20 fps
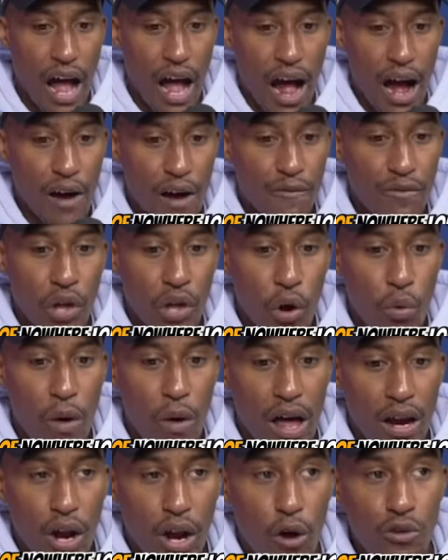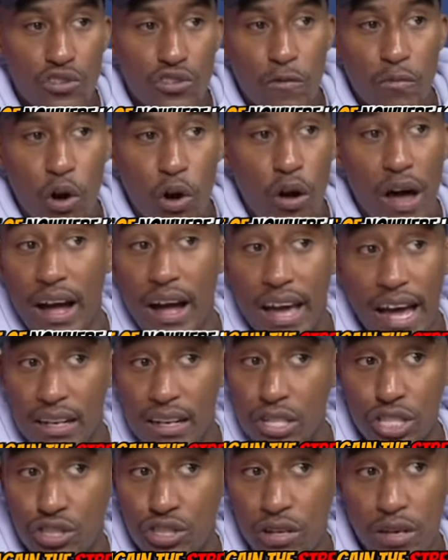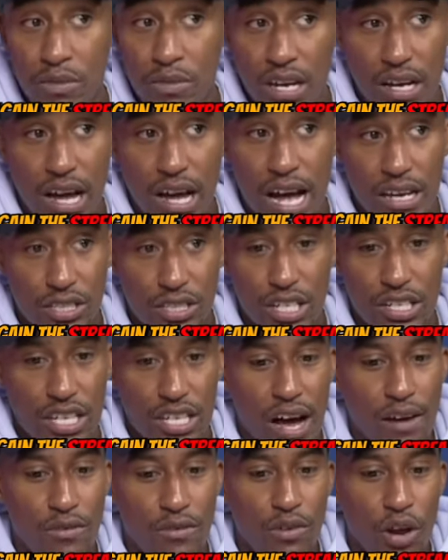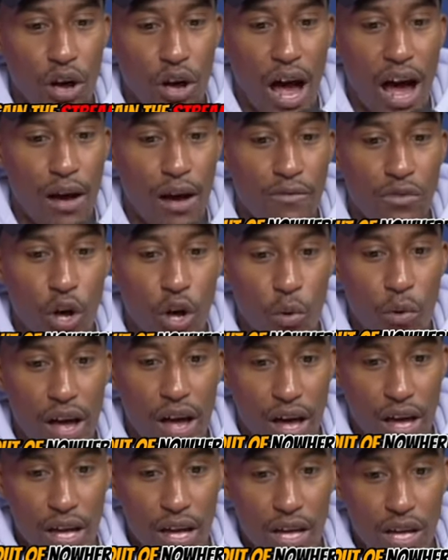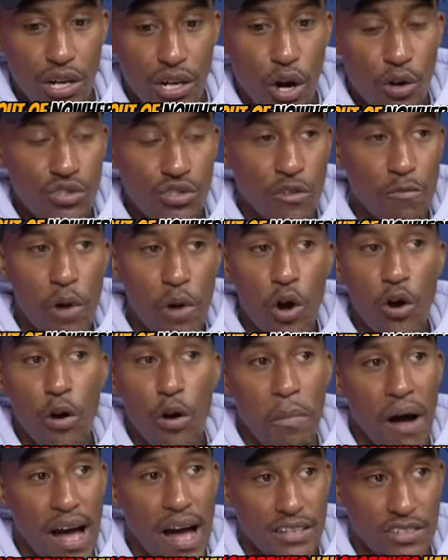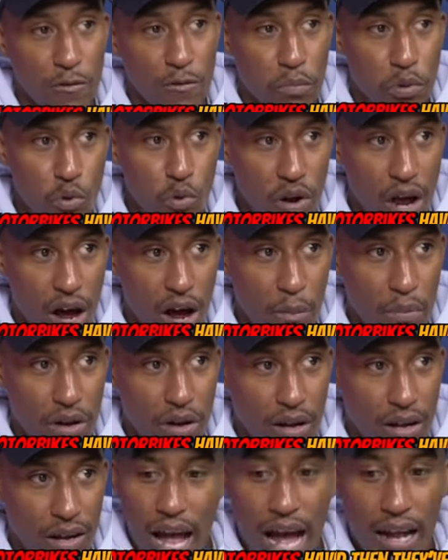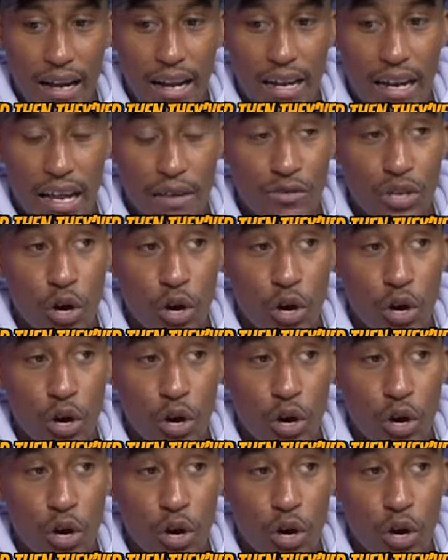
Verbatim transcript: out of nowhere, loads of mo again the stream didn't catch this. Out of out of nowhere, loads of motorbikes pulled up, and then they've